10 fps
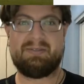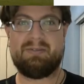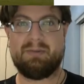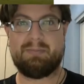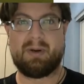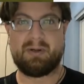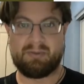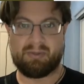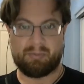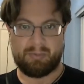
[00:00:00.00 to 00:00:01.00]
for part
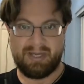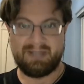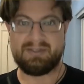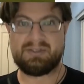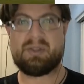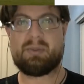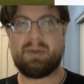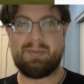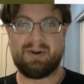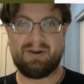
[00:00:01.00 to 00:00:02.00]
three in this
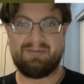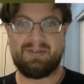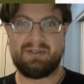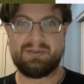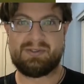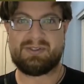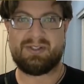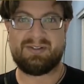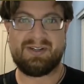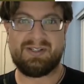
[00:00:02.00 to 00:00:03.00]
three-part video
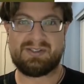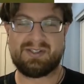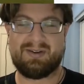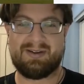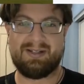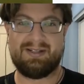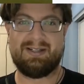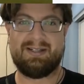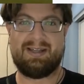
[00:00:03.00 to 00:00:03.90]
series on